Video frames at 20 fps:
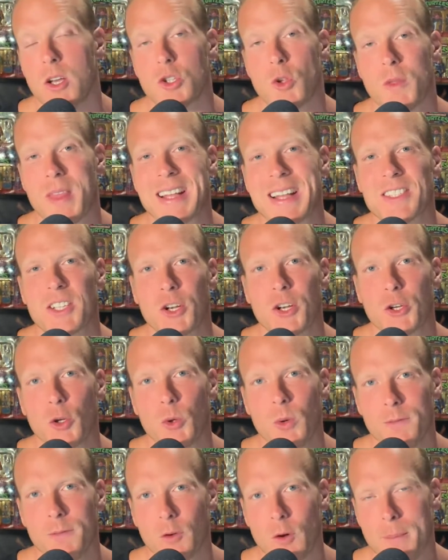So that's going to
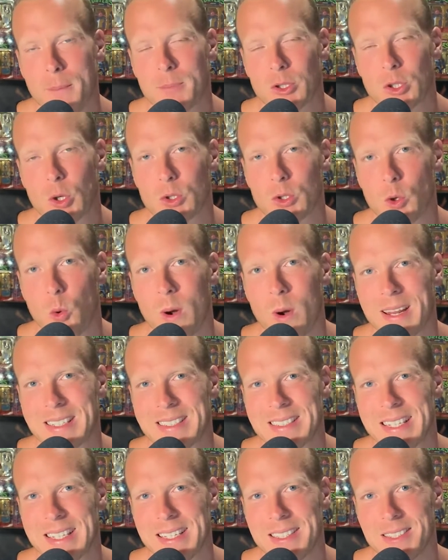do it for episode
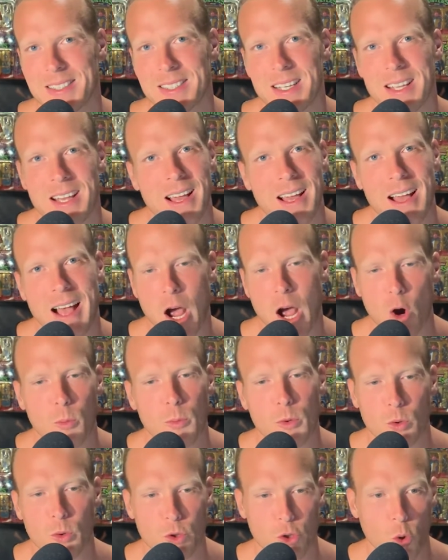26. I
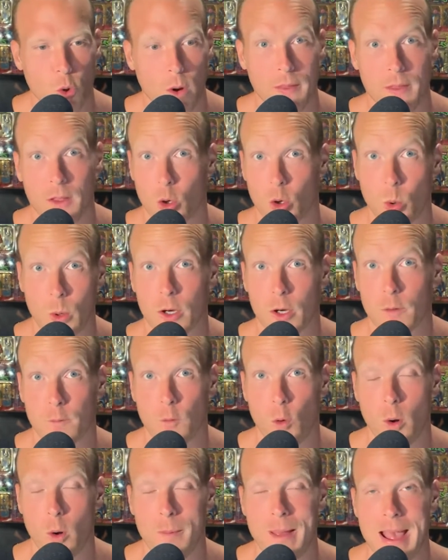hope you enjoyed the quicker
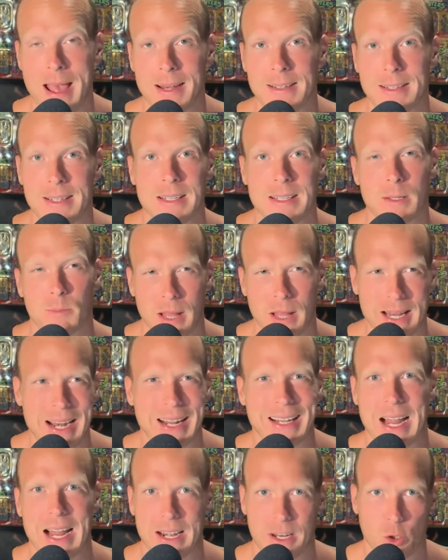format. Plan
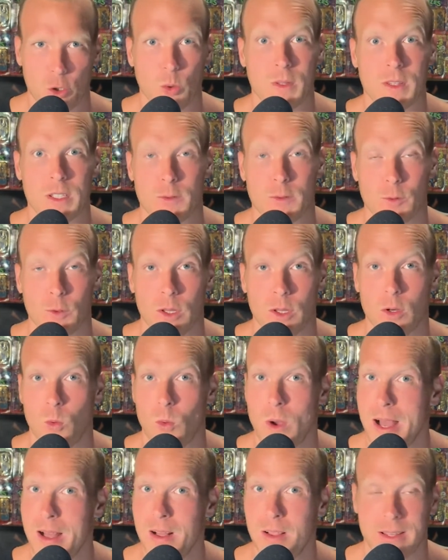on kind of doing this for a little
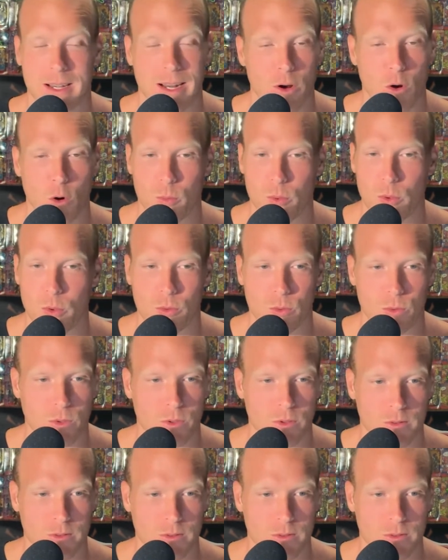while, and I hope you're